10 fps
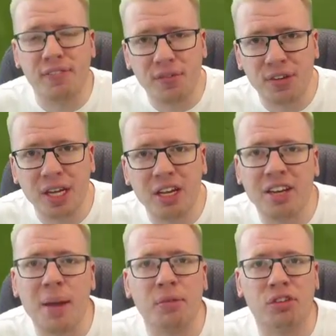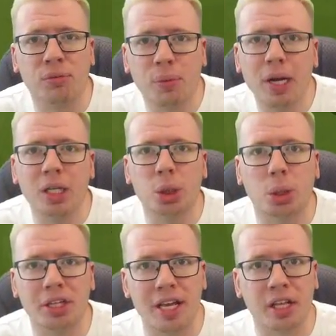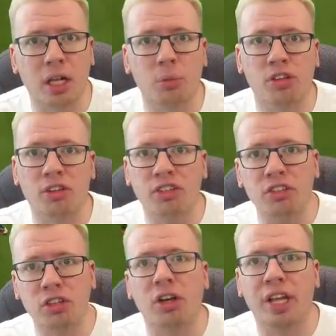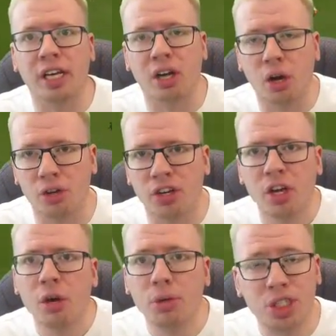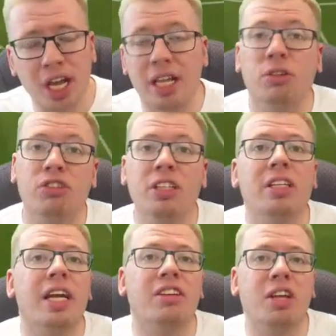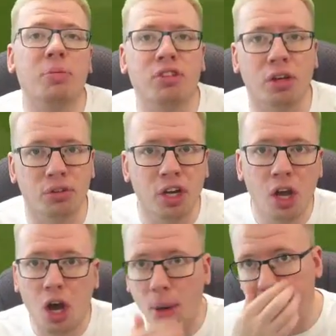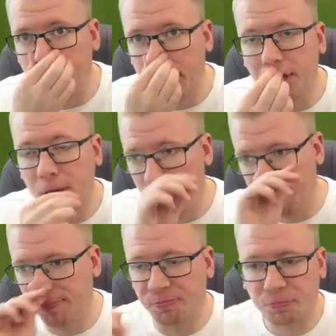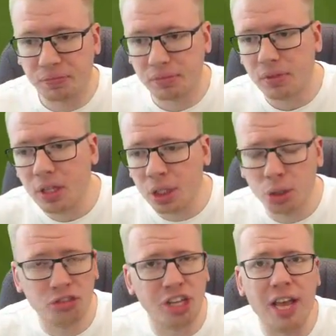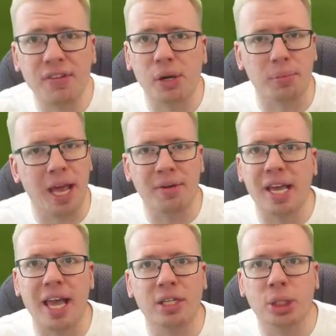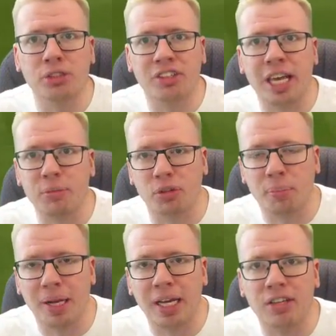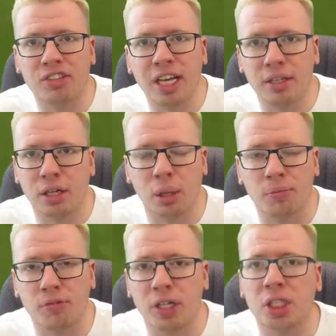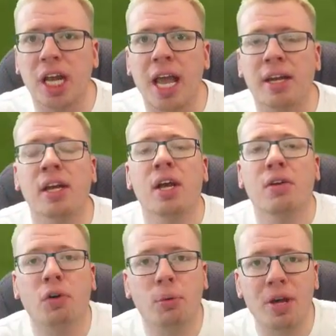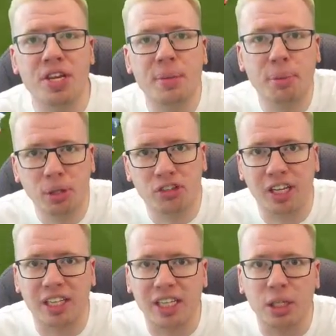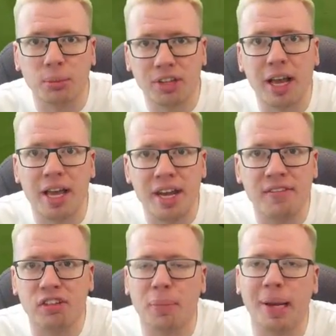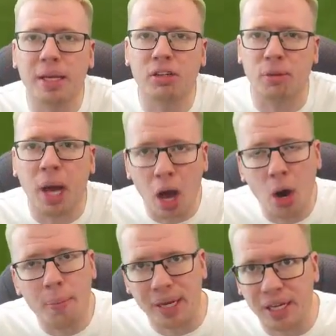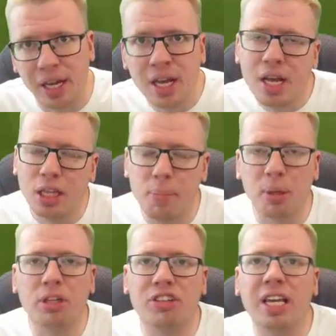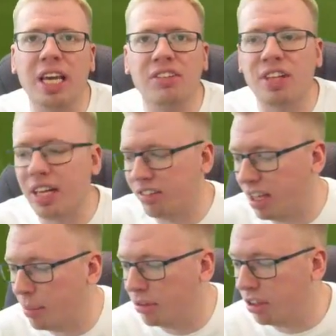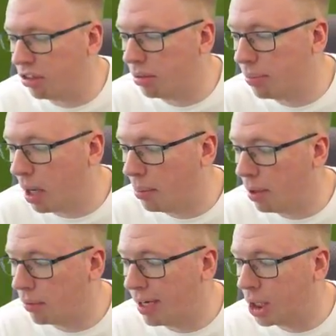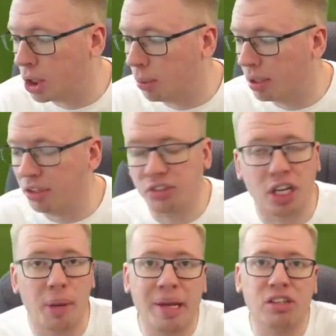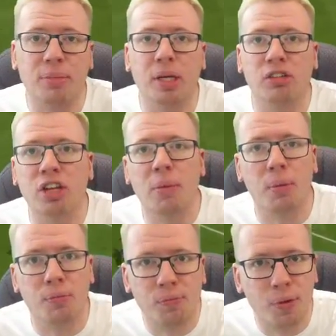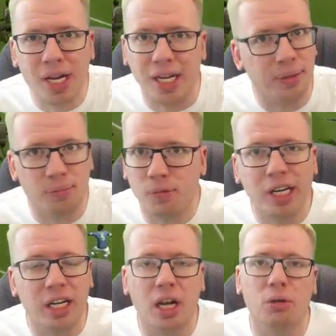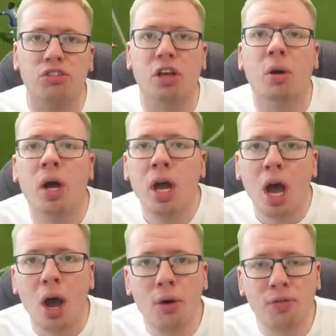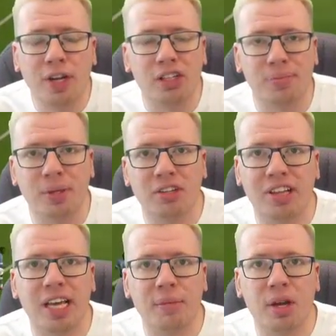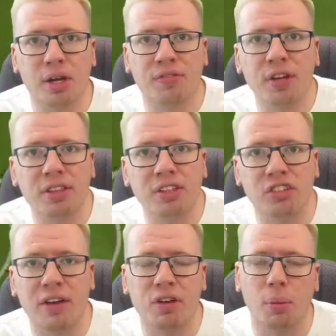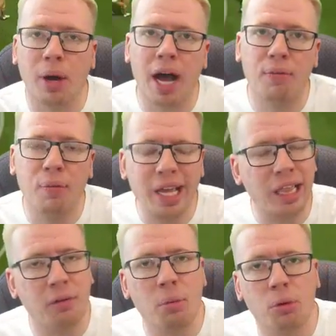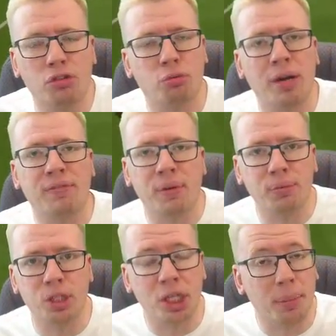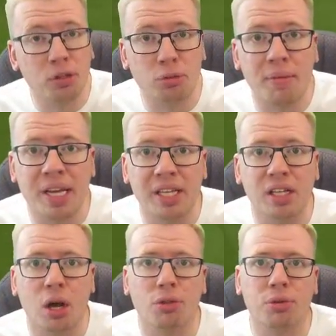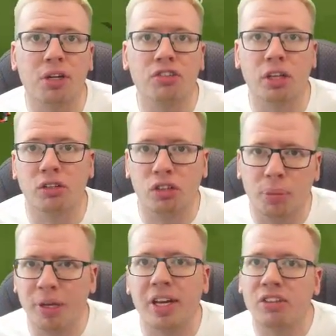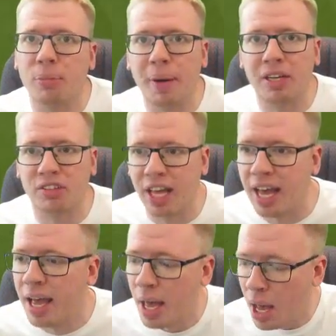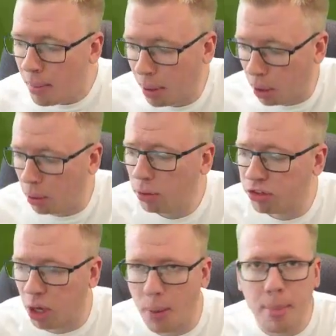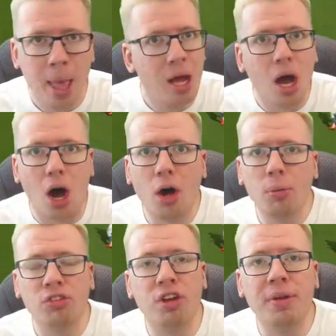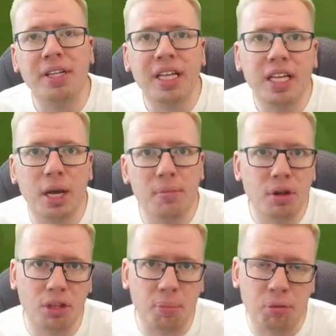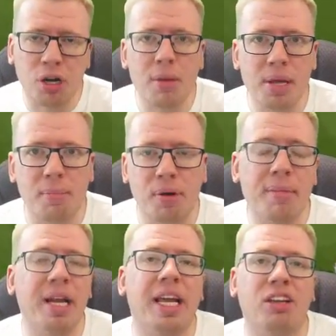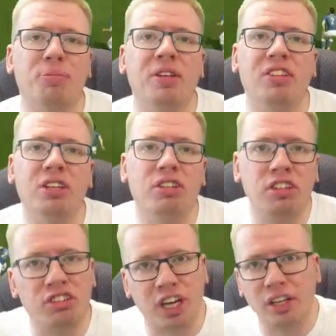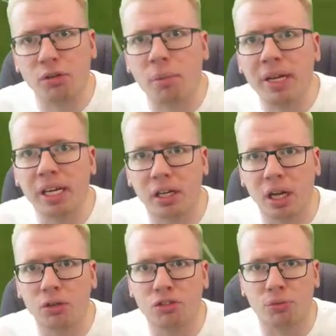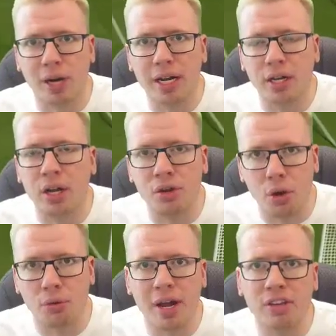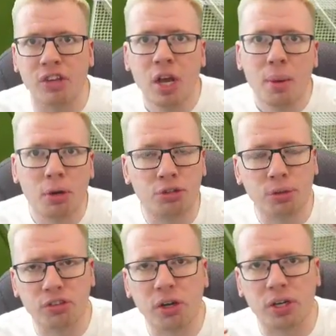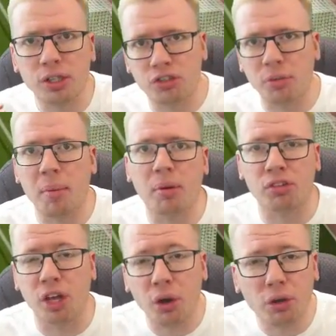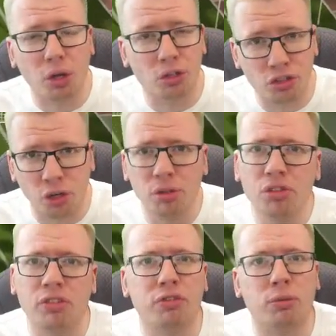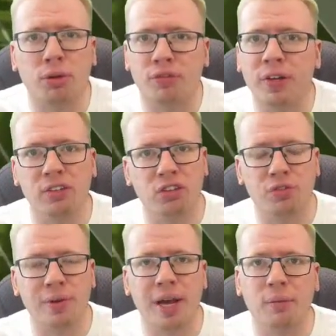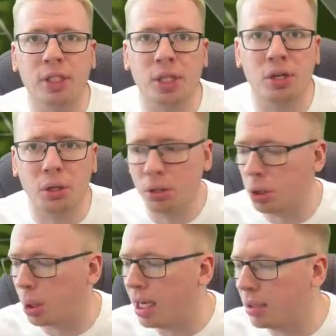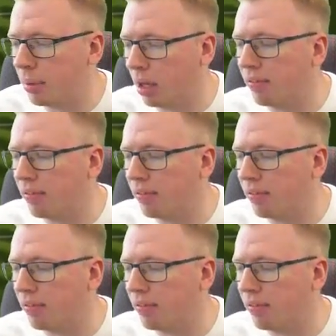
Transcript: 15 attempts and really dried out the club. So since I got that card, which again you'll see in the next episode, I've been just saving up now again, trying to keep some players, keep the club fresh again for when the Bundesliga thing comes out inevitably, because I'm hoping the Bundesliga is the next team of the season, but I'm not really sure what it's going to be, to be honest. No one really knows. So hopefully it's Bundesliga. We've got a few things saved up. We'll have weekly rewards as well from Foot Champions where we hit the goal 3, so there's a couple of decent packs there. But also, I was doing the, not the premium Premier League SBC, just the standard one where you got loads of non-rares, because you also got consumables, and I've got tons of squad fitnesses from that, which are non-tradable,